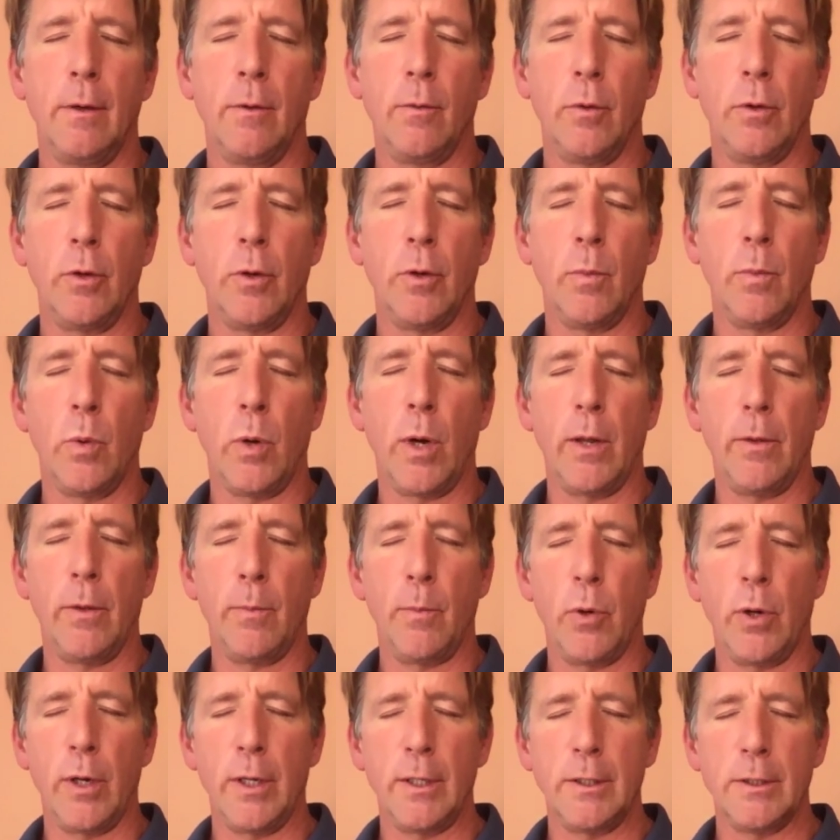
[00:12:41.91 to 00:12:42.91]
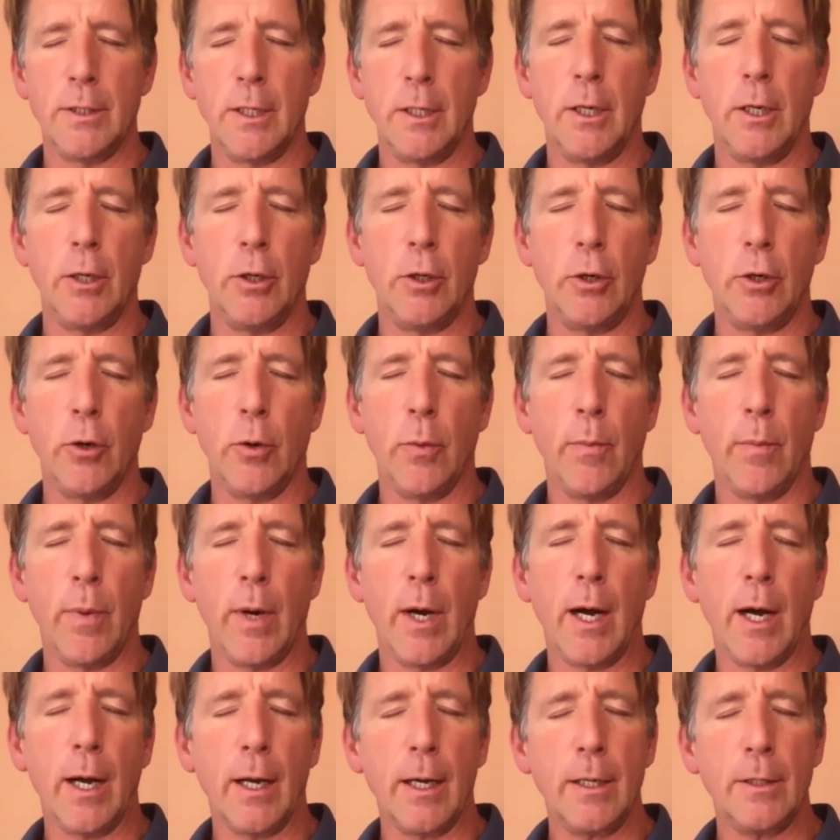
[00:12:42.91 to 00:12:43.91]
and the breath brings you into your
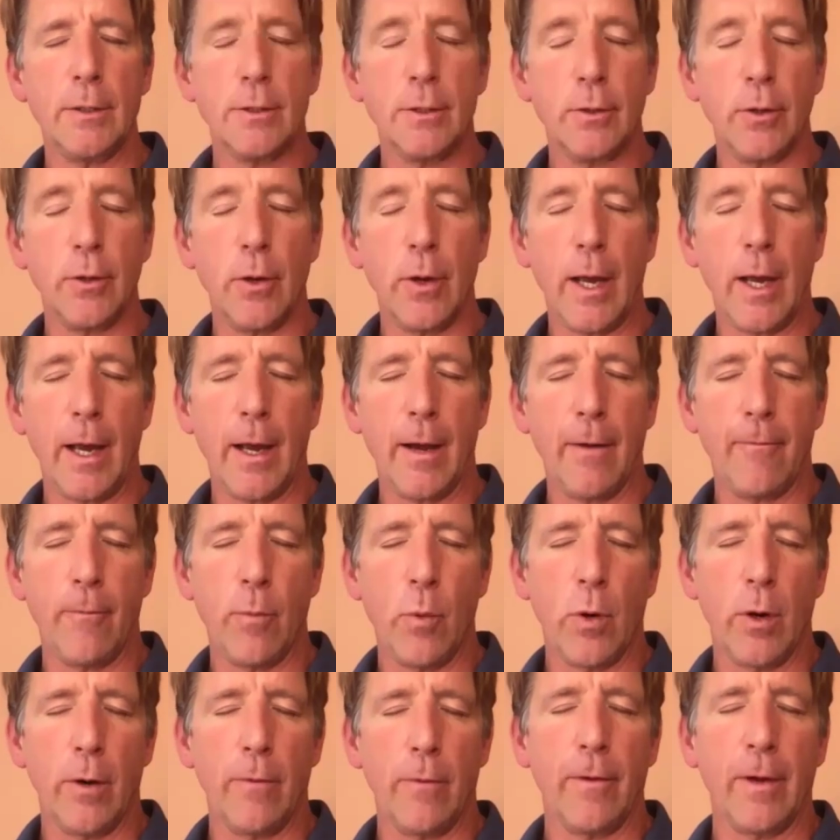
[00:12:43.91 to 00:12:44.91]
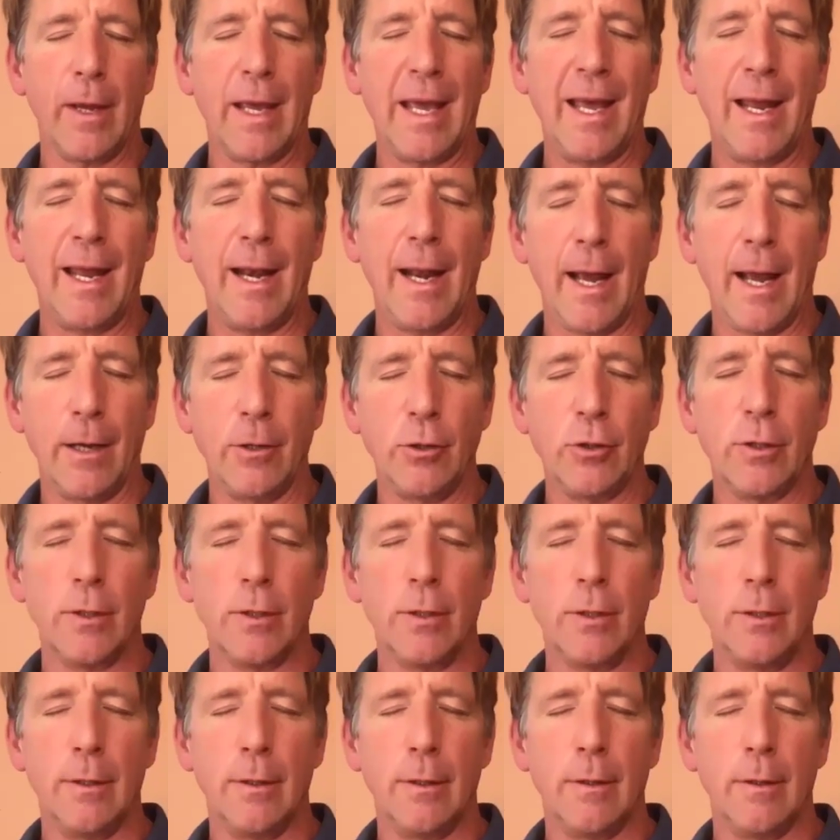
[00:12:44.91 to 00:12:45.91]
body so you have more of a connection.